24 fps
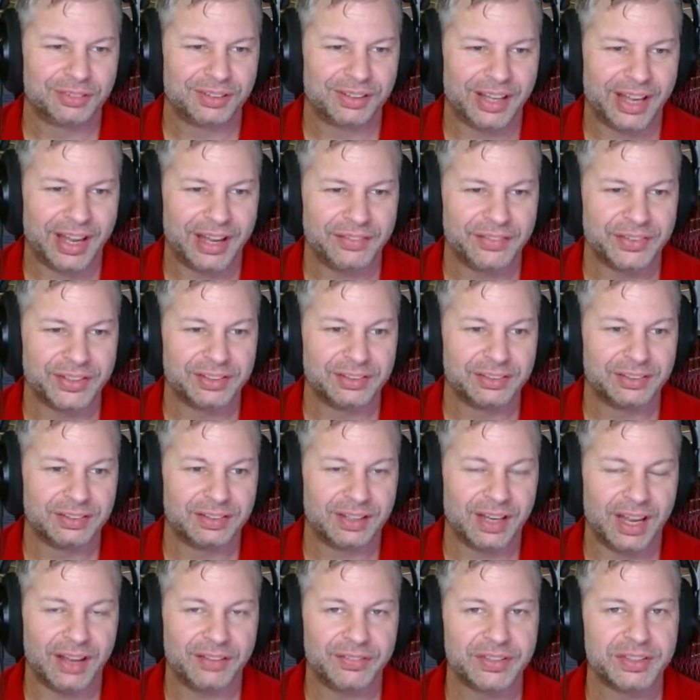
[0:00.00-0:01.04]

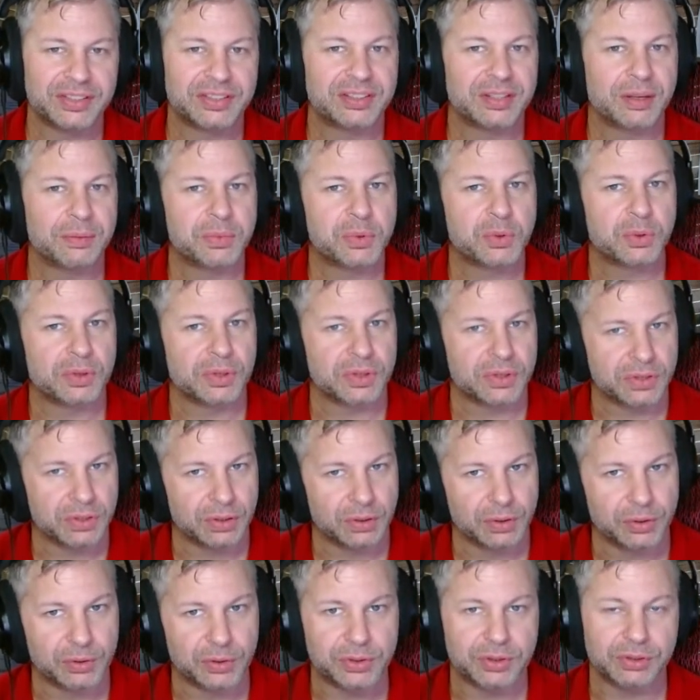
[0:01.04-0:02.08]
having some sort of
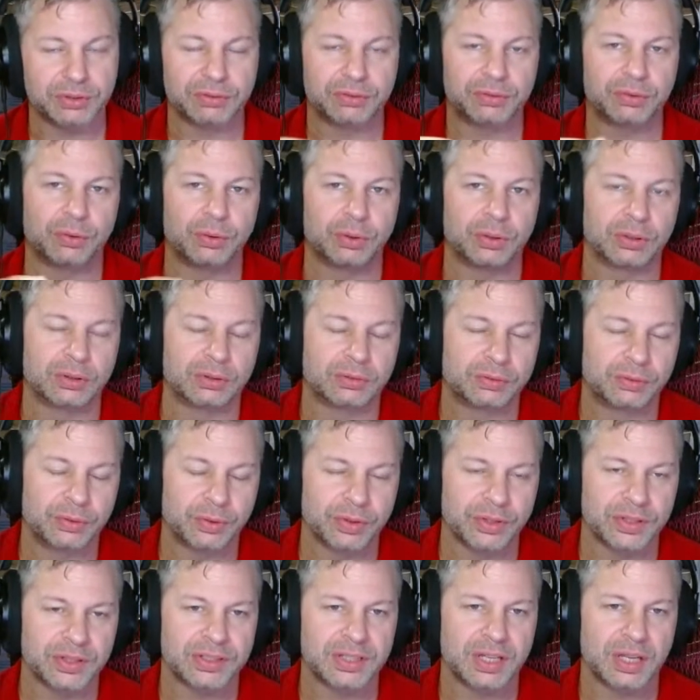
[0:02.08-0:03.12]
solution for
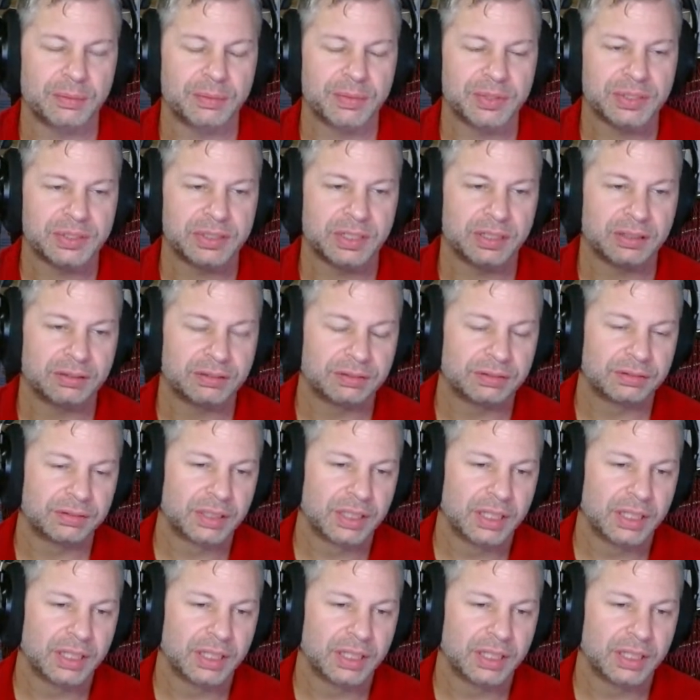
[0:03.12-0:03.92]
this type of stuff.